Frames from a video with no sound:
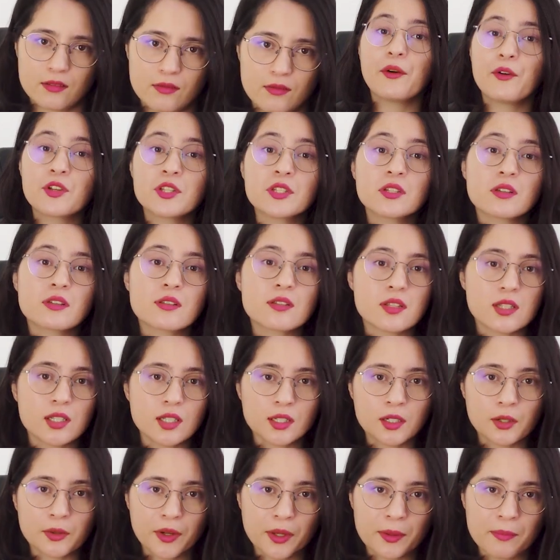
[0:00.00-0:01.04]
I was
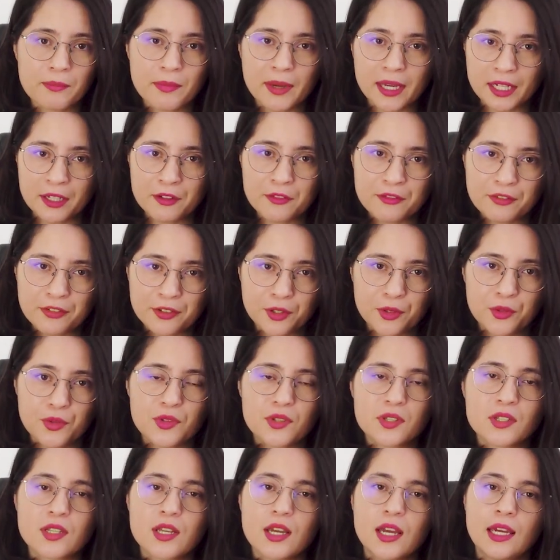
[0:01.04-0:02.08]
considering many
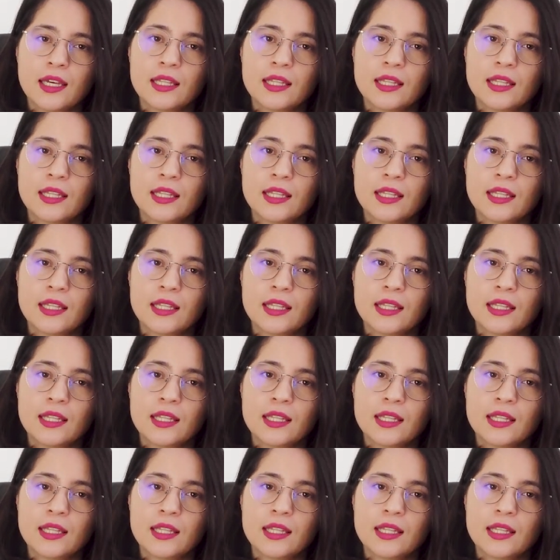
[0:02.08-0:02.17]
fields,